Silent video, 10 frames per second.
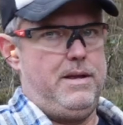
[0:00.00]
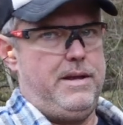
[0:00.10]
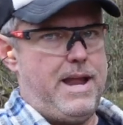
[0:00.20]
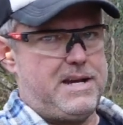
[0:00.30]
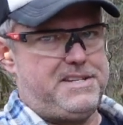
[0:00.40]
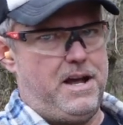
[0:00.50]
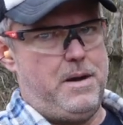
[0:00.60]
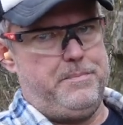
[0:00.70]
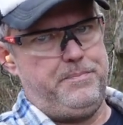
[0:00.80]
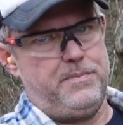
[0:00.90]
Next
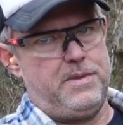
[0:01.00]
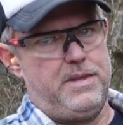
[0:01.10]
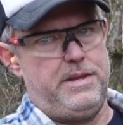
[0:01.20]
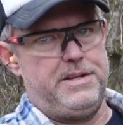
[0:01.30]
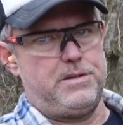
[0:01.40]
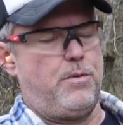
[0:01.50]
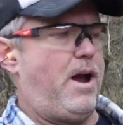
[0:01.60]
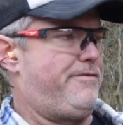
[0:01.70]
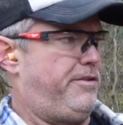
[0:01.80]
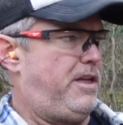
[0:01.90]
up is a
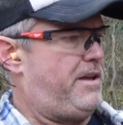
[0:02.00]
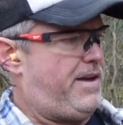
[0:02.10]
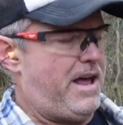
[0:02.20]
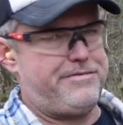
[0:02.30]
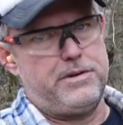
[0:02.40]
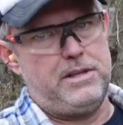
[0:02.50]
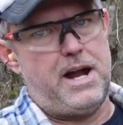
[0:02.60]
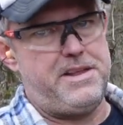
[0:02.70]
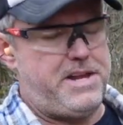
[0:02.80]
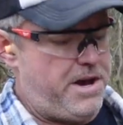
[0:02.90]
rifle that I've had for a
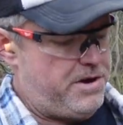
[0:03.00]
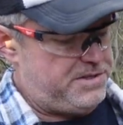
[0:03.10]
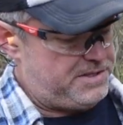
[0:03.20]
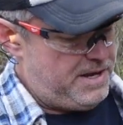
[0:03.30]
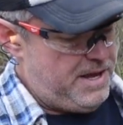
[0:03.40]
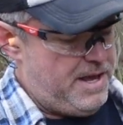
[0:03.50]
lot of years.